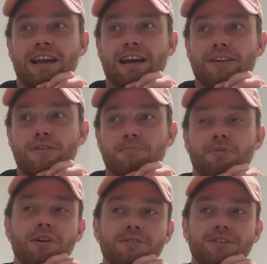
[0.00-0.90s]
in the
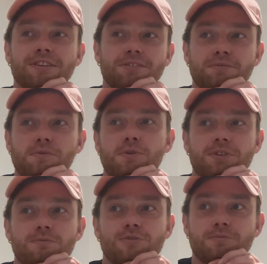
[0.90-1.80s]
process of
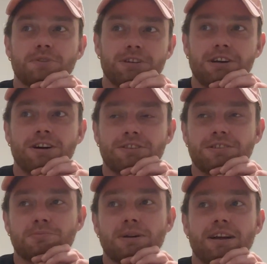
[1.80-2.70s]
walking from the car to
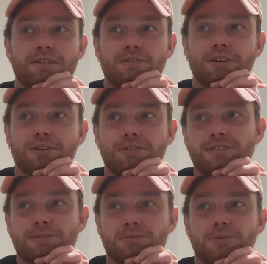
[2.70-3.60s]
the payphone,
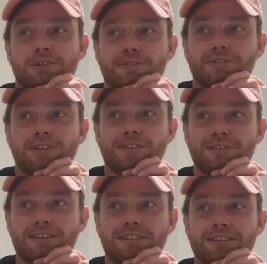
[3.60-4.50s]
it was quite funny
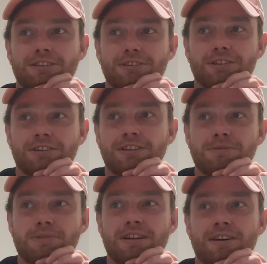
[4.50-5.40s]
really, because I'd only
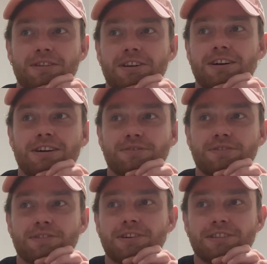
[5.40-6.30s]
been out the car for
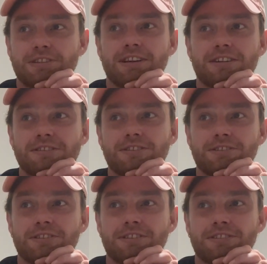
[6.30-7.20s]
30 seconds,
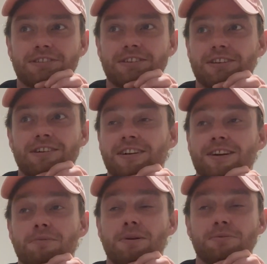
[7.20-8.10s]
and this guy
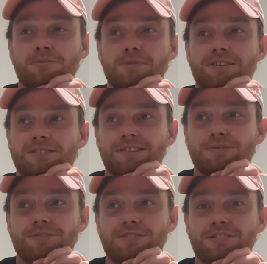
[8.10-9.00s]
come up to me and
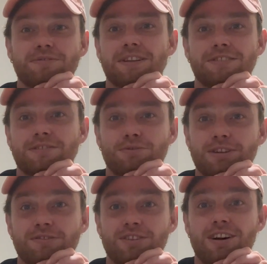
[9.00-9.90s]
said, "Do you fancy
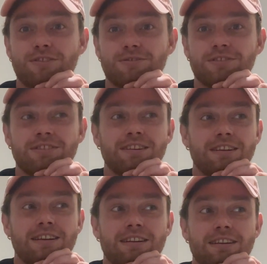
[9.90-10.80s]
£3 for £100?
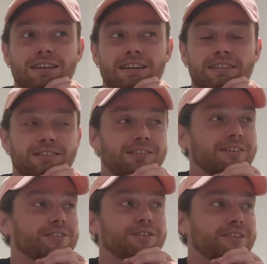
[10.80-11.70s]
And I
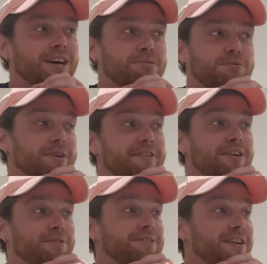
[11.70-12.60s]
kind of looked at him and went,
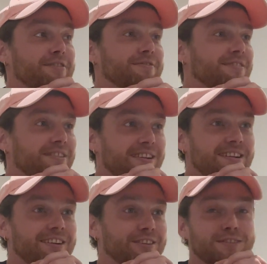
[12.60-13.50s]
"No, I don't,
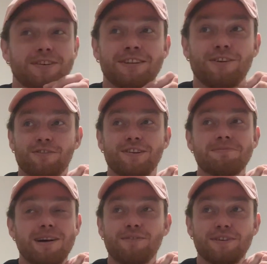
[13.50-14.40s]
because I've only
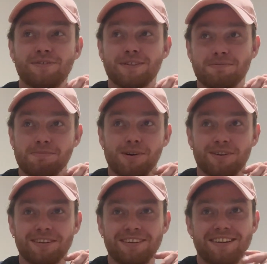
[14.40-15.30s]
£3.50 in my
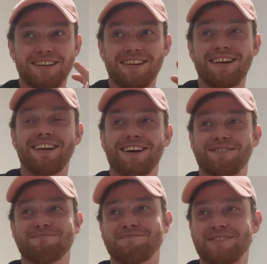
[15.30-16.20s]
pocket."
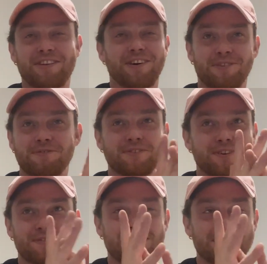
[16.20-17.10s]
No, I wouldn't
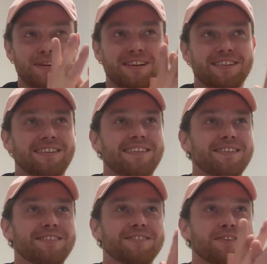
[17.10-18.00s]
have anyway,
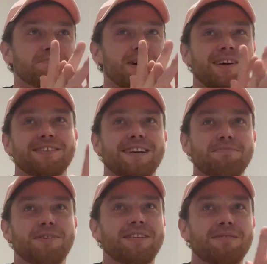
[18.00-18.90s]
because I was past that
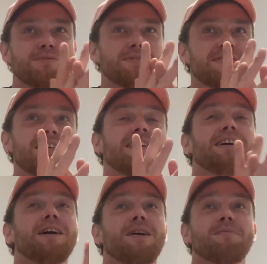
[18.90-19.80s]
by that point.
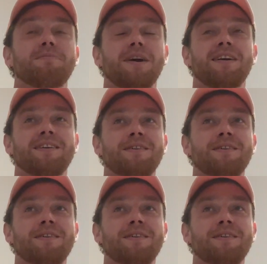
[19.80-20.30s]
But